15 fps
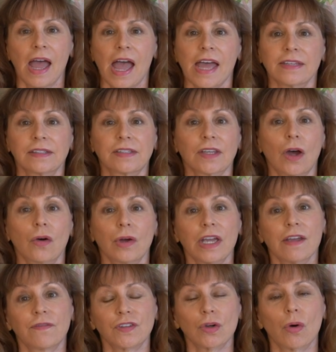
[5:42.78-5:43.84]
And so
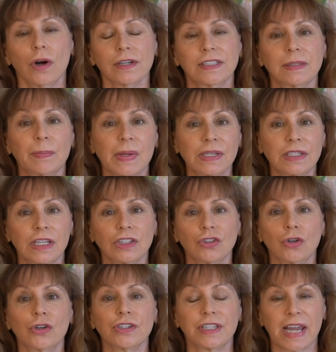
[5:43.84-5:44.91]
if you are spending
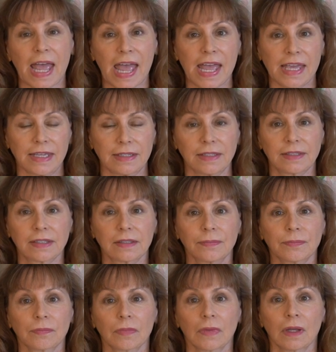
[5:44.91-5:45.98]
your days
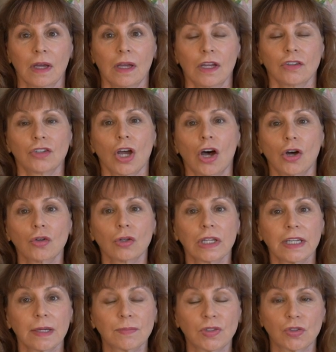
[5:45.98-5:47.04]

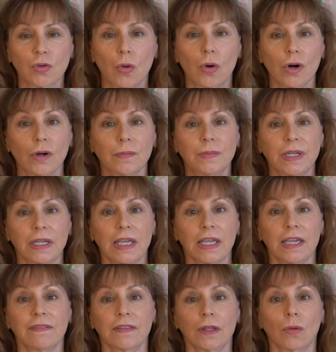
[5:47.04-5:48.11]
totally absorbed
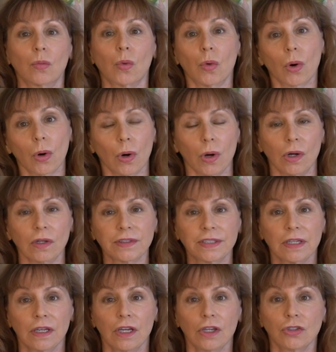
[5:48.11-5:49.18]
in the world,
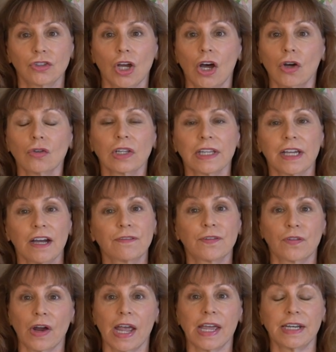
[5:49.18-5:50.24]
totally
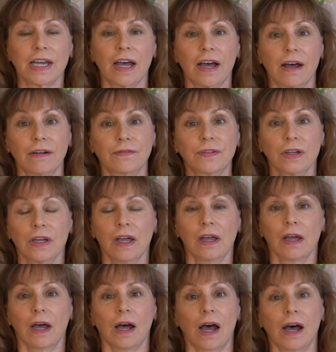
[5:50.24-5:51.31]
afraid of
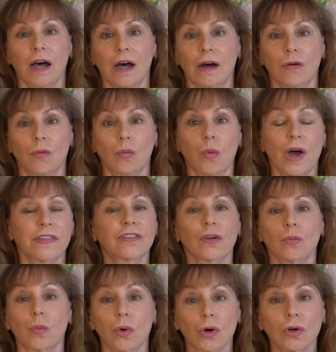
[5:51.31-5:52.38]
what
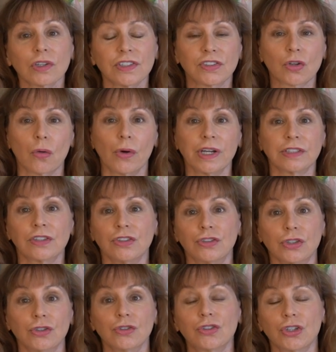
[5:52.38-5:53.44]
the world is going to
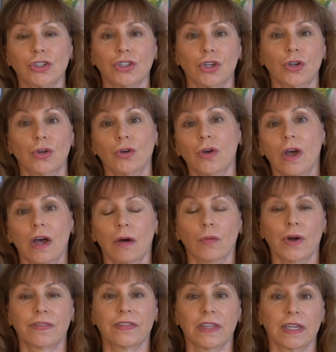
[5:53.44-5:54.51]
do to you,
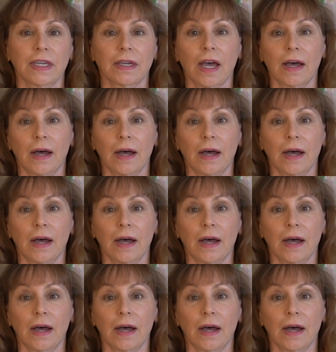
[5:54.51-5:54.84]
what the